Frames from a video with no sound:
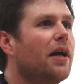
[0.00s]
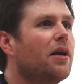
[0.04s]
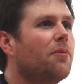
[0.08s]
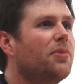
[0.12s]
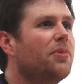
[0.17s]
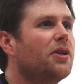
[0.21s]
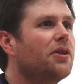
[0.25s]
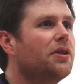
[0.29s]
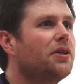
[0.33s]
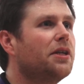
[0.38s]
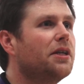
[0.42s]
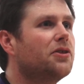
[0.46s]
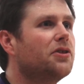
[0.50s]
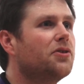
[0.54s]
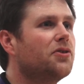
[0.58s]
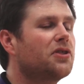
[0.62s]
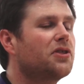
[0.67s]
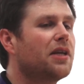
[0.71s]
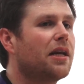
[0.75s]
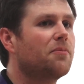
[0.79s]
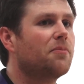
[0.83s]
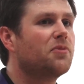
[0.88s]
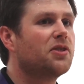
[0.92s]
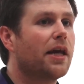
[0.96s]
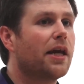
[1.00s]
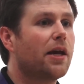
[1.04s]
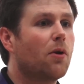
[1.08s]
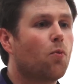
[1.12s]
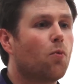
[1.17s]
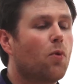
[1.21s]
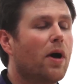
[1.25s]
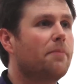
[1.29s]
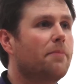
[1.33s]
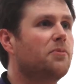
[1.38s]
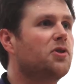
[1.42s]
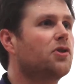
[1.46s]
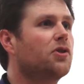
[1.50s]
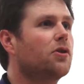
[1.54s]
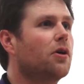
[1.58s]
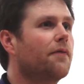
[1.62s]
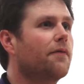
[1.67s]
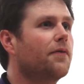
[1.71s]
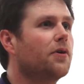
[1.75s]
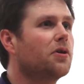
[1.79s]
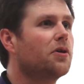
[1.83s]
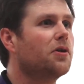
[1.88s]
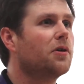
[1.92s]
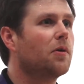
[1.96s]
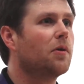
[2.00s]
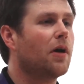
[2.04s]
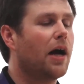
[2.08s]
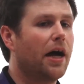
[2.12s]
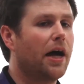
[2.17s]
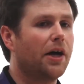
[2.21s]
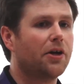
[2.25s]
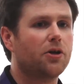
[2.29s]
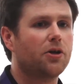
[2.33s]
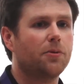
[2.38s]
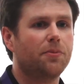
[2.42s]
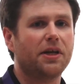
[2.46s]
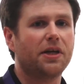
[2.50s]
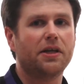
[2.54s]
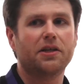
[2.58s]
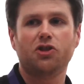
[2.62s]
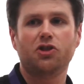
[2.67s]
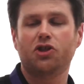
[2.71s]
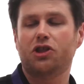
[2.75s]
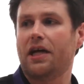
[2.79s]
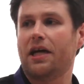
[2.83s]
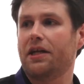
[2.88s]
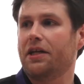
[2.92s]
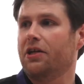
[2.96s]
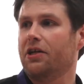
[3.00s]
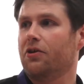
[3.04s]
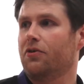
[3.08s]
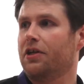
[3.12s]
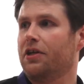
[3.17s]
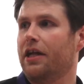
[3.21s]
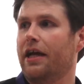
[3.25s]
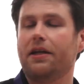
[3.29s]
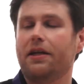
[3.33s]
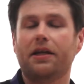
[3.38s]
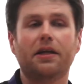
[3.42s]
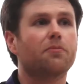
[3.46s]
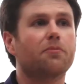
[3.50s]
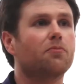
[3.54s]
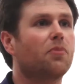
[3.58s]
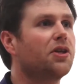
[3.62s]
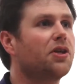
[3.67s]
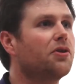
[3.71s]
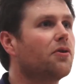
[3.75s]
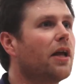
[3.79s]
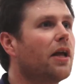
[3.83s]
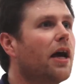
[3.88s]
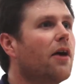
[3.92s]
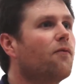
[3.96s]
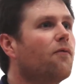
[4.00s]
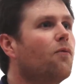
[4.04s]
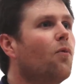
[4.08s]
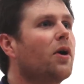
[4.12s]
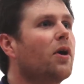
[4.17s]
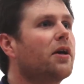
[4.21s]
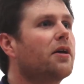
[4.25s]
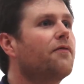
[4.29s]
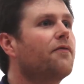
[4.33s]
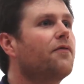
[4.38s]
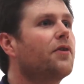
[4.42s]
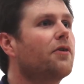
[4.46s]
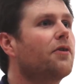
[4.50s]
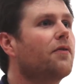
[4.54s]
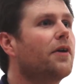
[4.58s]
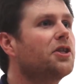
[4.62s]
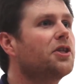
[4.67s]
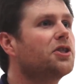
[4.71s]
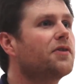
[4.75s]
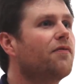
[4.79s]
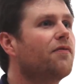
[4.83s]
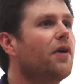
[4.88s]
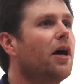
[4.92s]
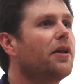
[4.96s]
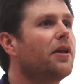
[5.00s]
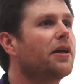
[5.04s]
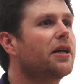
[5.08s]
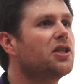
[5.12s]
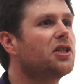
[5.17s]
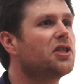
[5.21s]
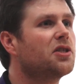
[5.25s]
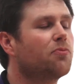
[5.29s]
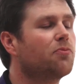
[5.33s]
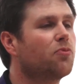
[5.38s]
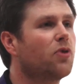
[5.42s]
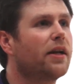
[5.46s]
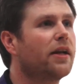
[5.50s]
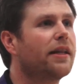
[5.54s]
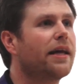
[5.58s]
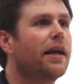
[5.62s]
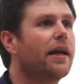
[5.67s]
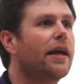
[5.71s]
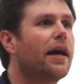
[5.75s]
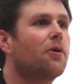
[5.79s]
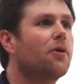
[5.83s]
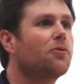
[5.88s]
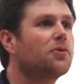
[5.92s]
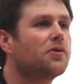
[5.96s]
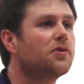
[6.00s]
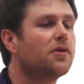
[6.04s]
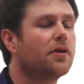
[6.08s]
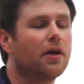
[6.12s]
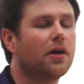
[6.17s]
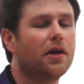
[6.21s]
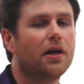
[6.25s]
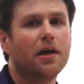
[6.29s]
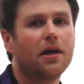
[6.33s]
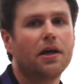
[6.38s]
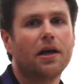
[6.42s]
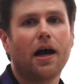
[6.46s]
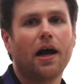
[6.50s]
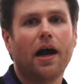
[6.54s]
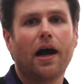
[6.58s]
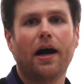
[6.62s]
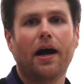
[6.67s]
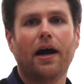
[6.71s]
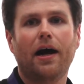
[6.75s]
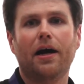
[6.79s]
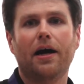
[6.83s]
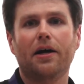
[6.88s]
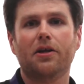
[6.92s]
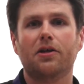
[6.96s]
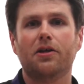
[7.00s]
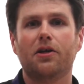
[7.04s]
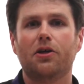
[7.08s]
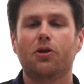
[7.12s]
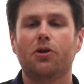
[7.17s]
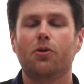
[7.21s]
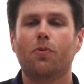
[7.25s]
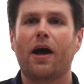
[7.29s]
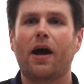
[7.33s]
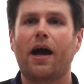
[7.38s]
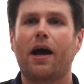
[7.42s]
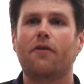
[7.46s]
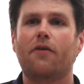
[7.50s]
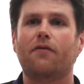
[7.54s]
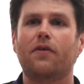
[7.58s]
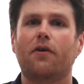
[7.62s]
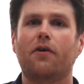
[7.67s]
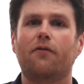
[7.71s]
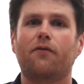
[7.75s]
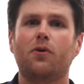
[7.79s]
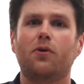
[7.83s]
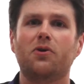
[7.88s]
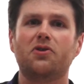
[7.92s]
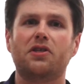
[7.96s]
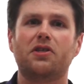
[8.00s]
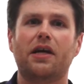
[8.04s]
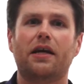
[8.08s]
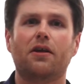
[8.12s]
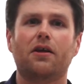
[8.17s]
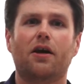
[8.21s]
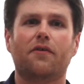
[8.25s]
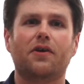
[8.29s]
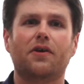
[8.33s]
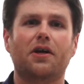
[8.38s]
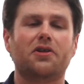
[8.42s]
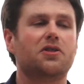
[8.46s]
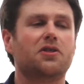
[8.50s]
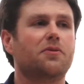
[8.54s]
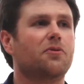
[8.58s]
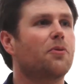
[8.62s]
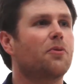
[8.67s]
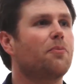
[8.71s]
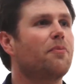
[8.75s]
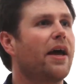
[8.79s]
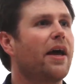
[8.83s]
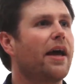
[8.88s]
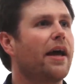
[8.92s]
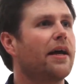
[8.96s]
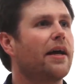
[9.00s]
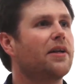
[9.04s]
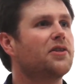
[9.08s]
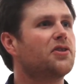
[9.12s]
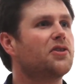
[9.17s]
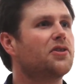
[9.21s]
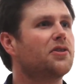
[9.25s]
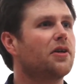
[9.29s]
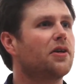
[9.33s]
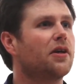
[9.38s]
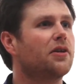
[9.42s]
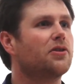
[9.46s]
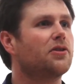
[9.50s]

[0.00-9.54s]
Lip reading: ability to set up, say, a web server. It could be Jetty or Netty, but you'll have one configuration file that can spread that out. You have a full set of custom commands.